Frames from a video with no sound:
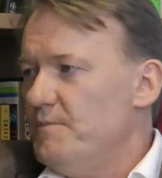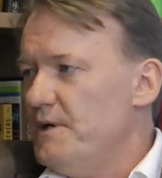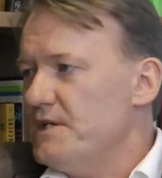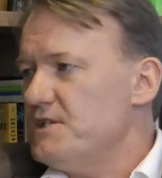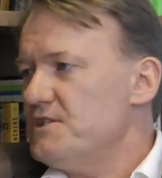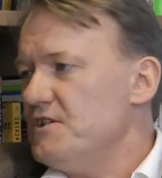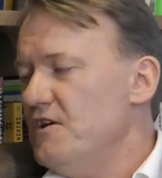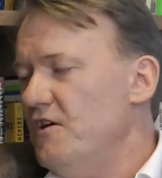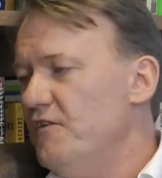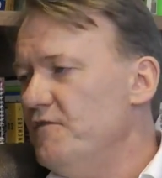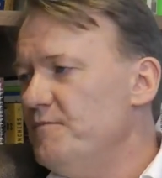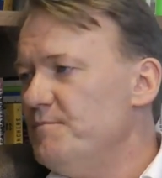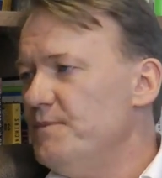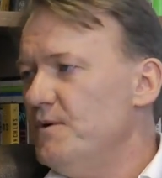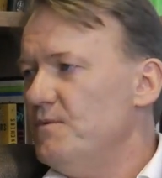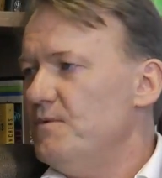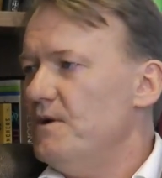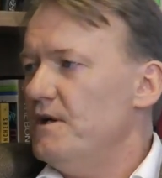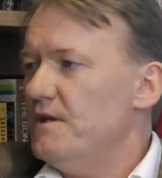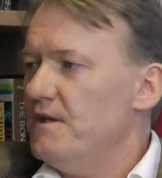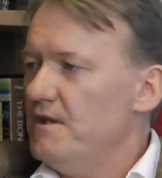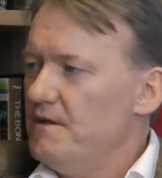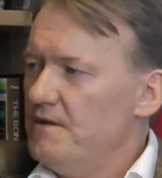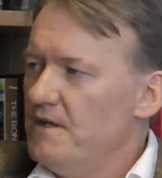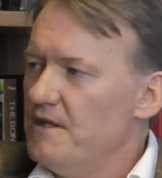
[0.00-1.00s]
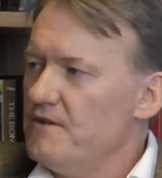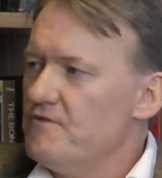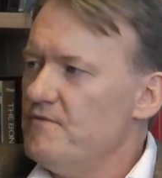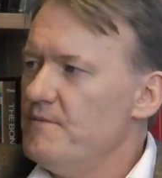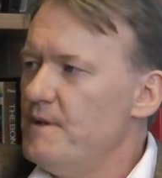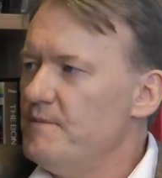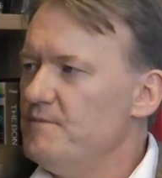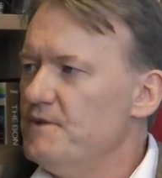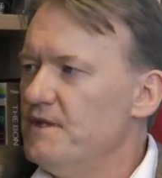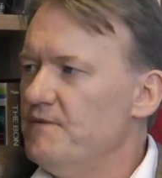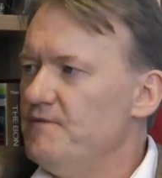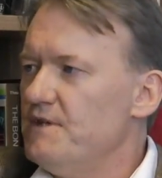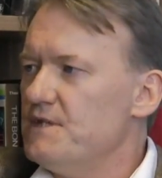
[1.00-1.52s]
myself, but another
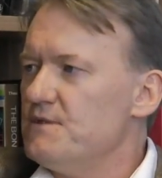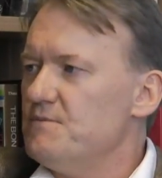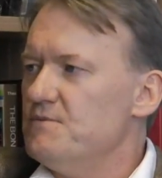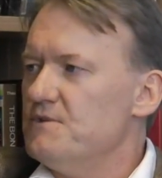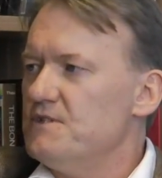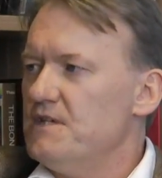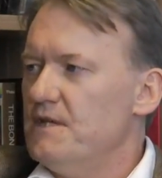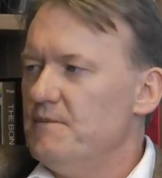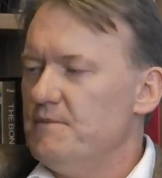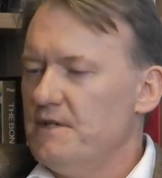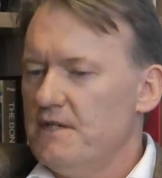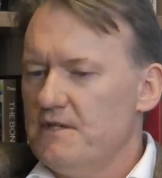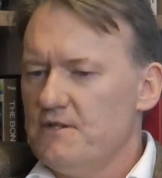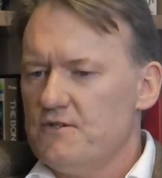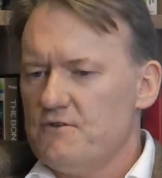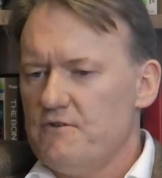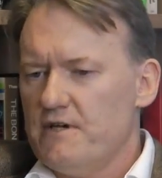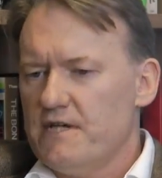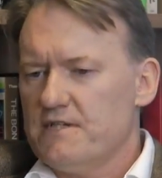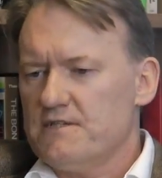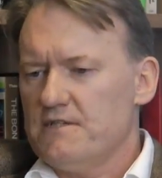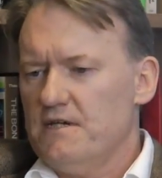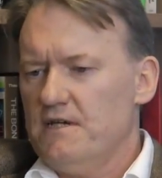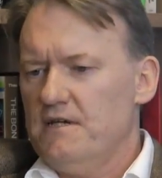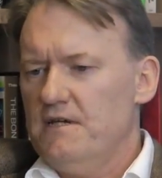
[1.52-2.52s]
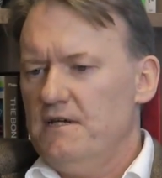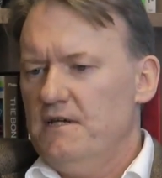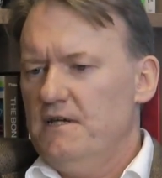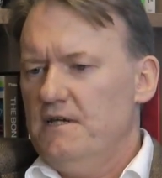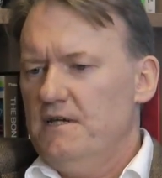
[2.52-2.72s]
member of the investment team, another director.